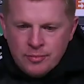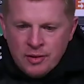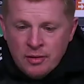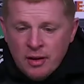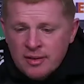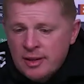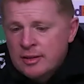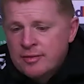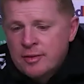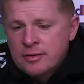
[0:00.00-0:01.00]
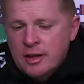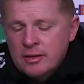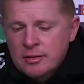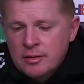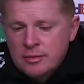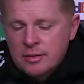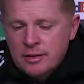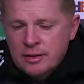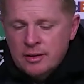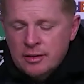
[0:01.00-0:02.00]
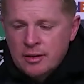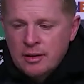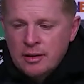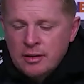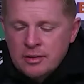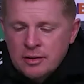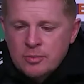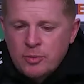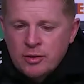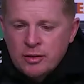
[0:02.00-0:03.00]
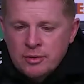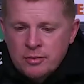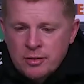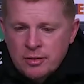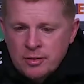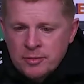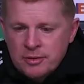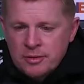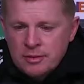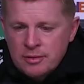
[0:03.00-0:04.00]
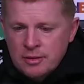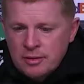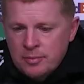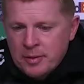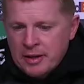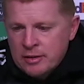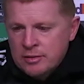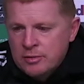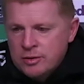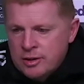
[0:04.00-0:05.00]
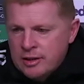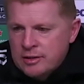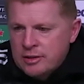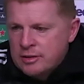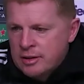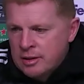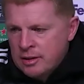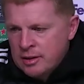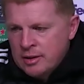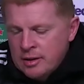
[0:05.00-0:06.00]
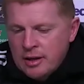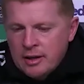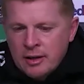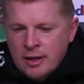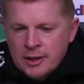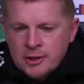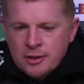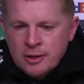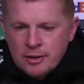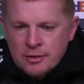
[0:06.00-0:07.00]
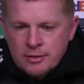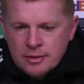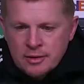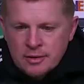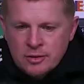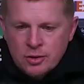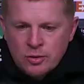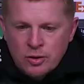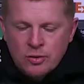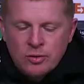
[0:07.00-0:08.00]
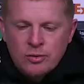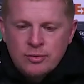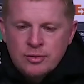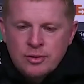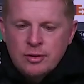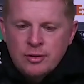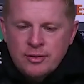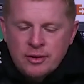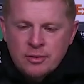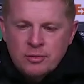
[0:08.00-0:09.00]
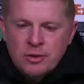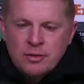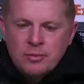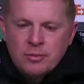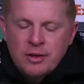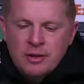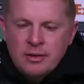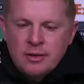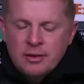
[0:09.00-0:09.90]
Yeah, I think they've earned that, though. I think they're smart in the recruitment. You know, back in those days, you had Eden Hazard there, uh, Joe Cole. You know, I think they recruit well.